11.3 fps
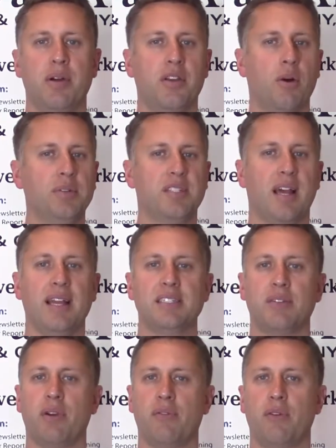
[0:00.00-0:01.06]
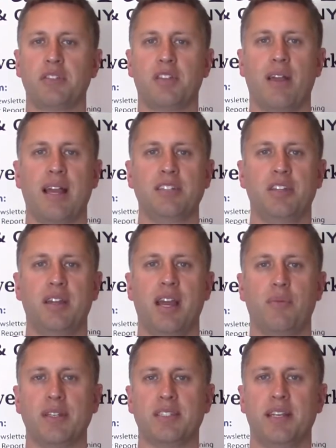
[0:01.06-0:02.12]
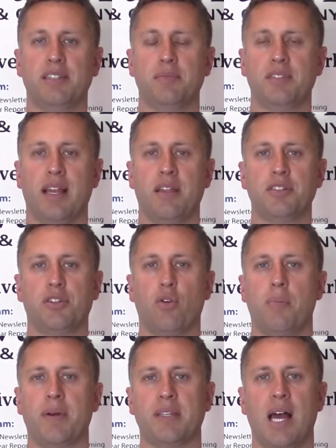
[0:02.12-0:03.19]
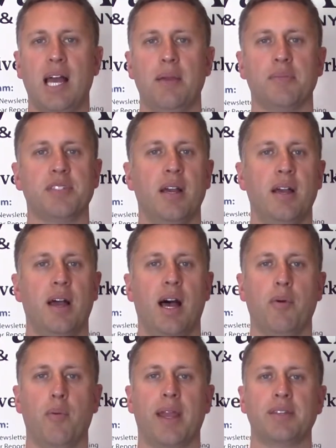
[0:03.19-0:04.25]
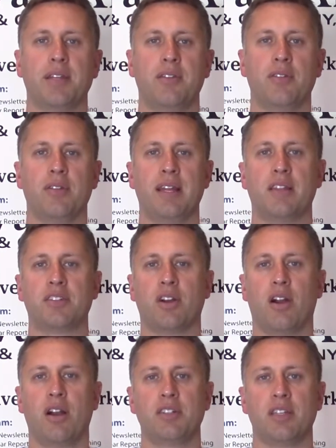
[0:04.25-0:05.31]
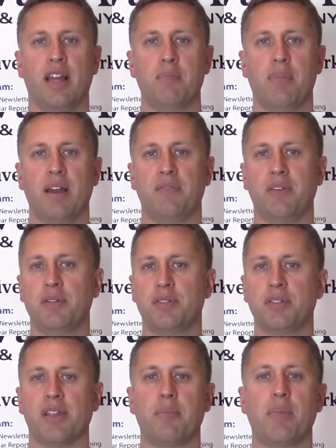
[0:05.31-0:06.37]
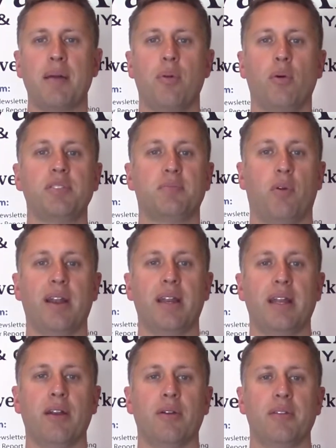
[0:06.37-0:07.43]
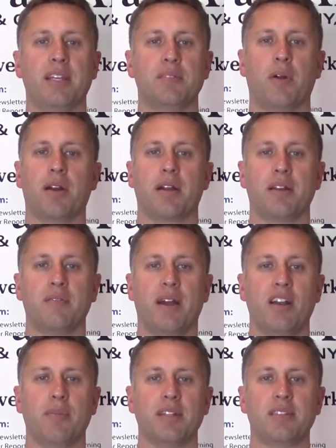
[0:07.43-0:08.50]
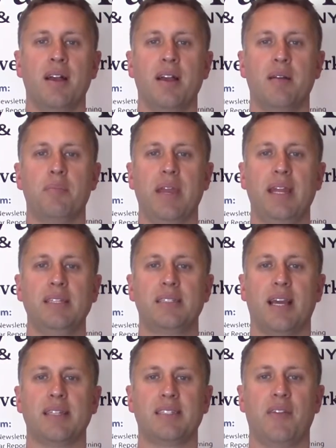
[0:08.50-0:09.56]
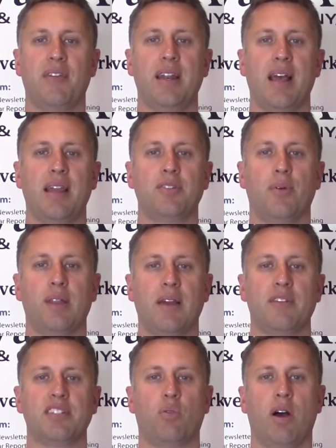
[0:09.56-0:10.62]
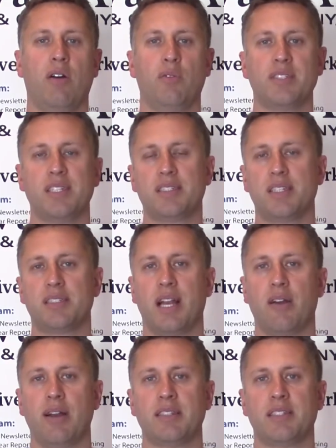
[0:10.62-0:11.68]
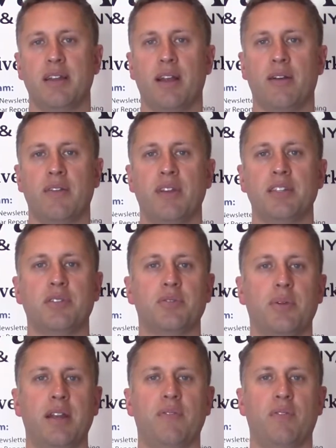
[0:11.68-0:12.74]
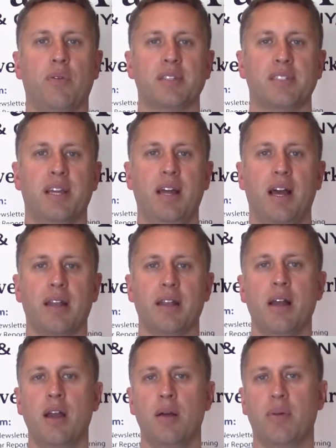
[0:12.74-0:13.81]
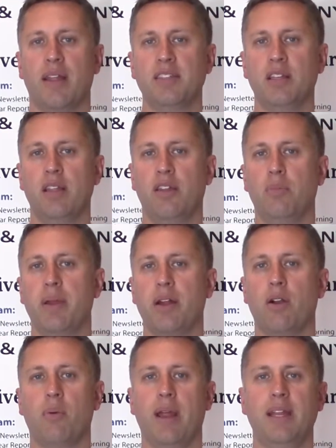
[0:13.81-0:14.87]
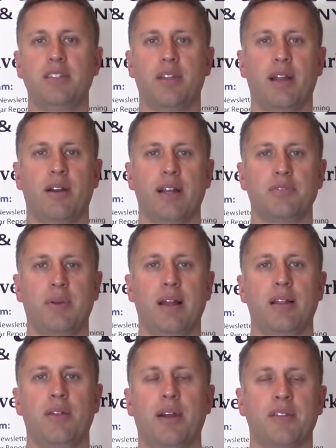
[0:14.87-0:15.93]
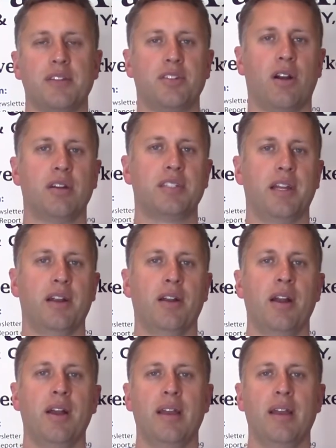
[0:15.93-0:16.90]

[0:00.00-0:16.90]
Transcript: but no signs of reversal action yet. We see some sellers show up at times uh, but we continue to lead the charge, led by futures, led by bull spreading here in these market environments. Beans 1079 to 1112 resistance area is an area of interest we need to focus in on, but that's a little bigger range there as we uh, look at the charts here